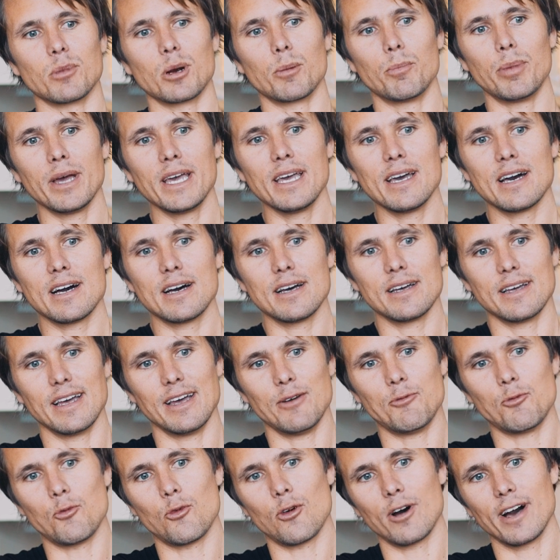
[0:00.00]
Marbella
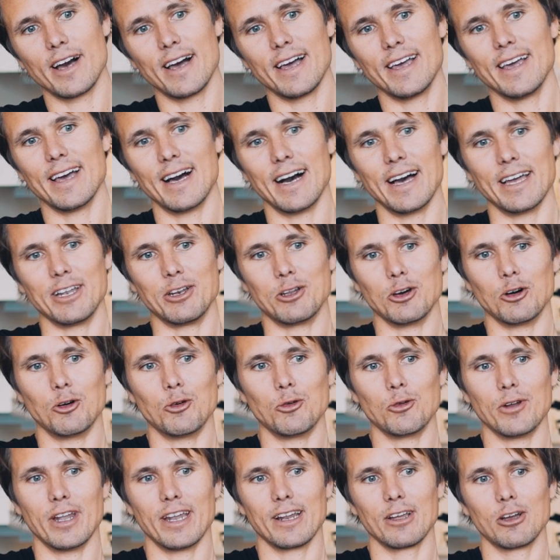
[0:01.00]
and why I
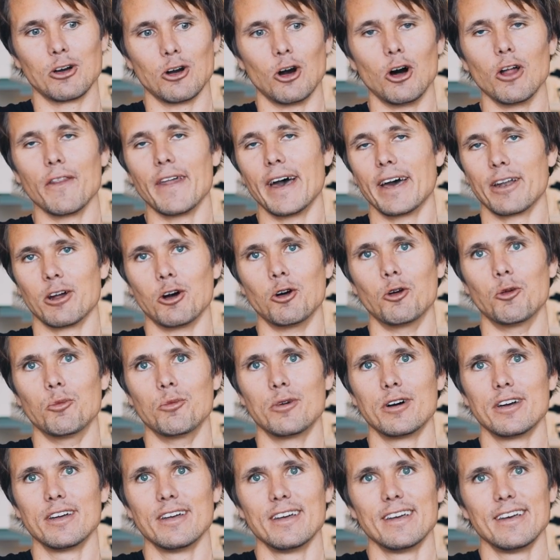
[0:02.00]
don't call that
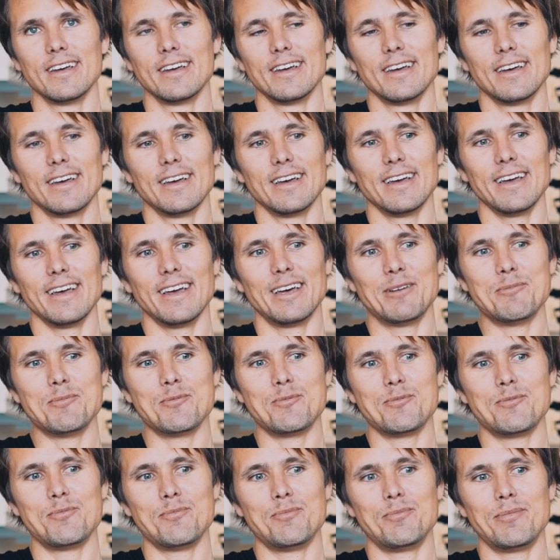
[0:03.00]
home.
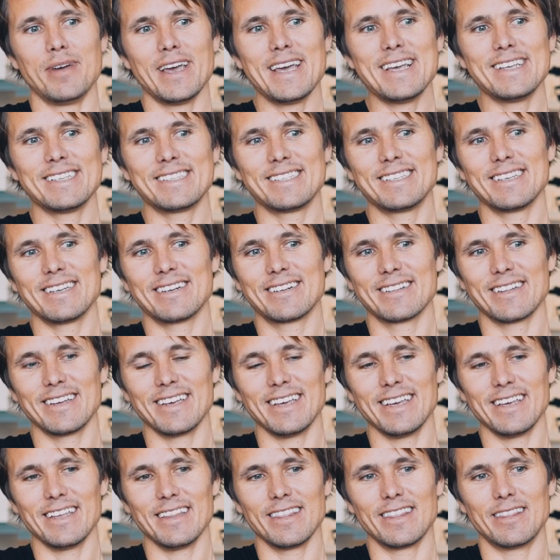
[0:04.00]
And
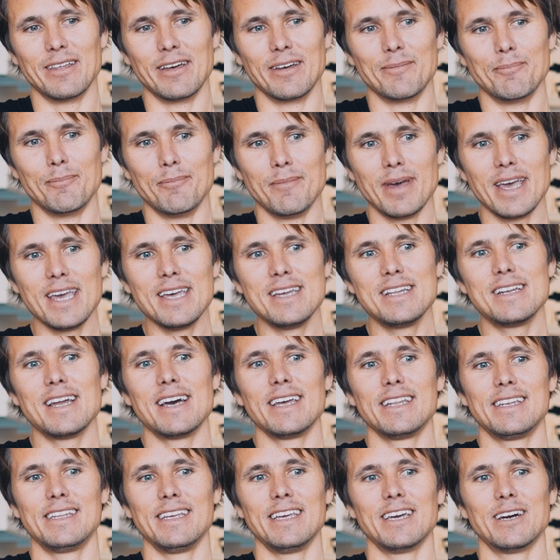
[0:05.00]
basically, the main
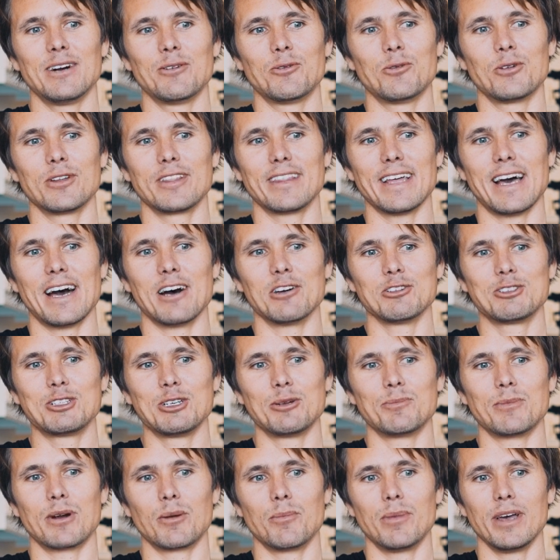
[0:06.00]
idea with the house
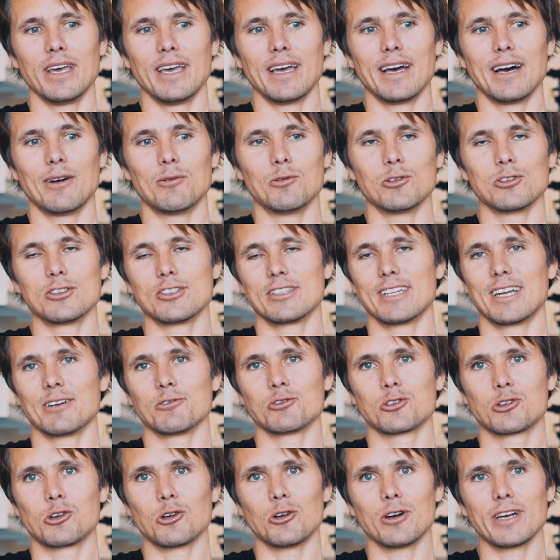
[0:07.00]
in Marbella was that I
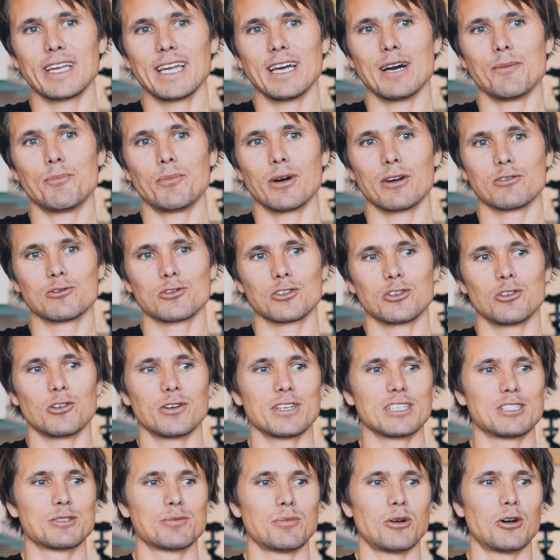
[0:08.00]
was growing up, I was
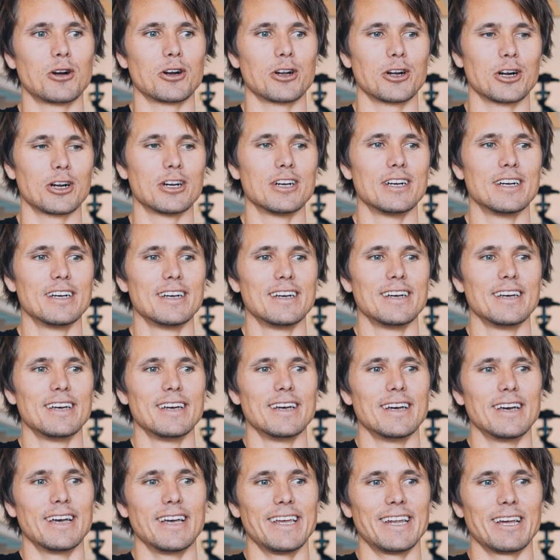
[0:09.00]
growing smarter,
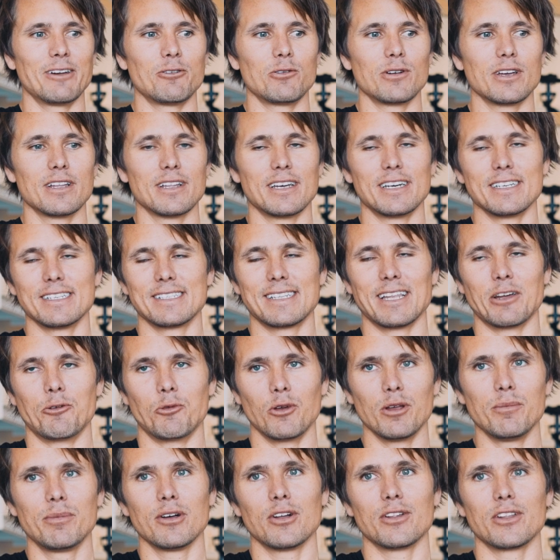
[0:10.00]
and I realized that
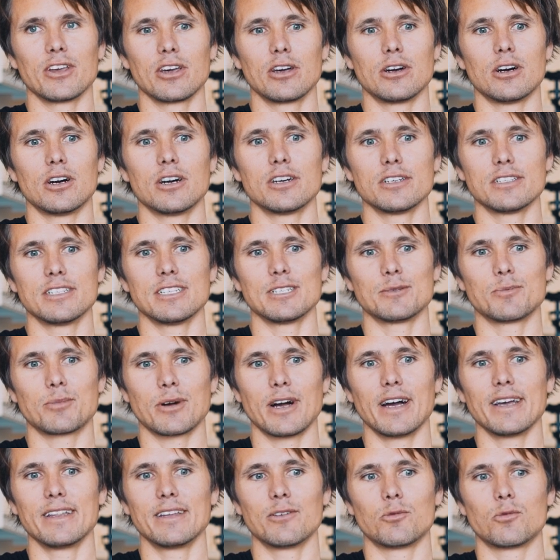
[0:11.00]
rebuilding cars is
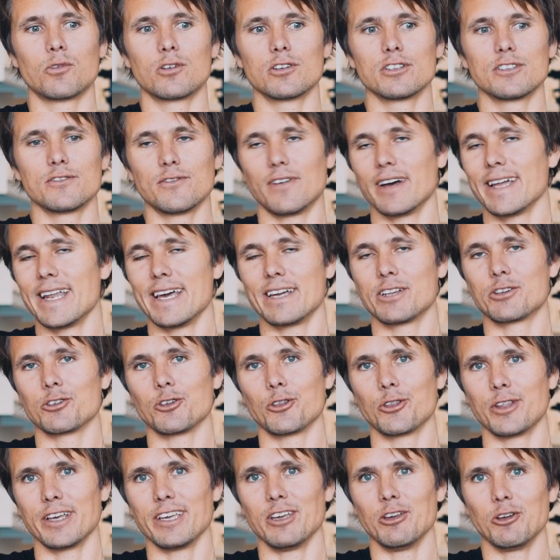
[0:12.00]
probably the worst
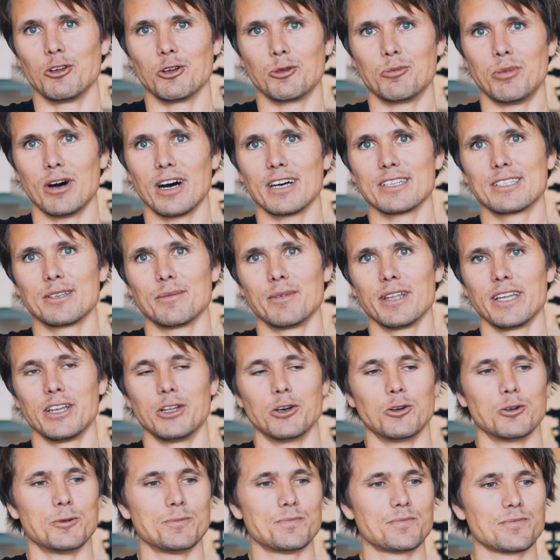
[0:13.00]
financial thing you could possibly
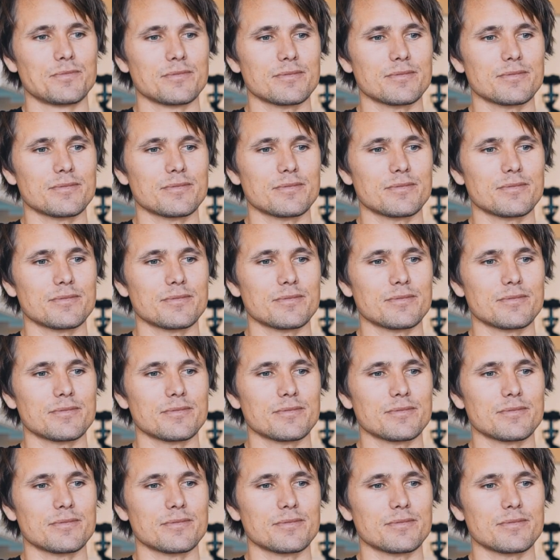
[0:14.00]
do.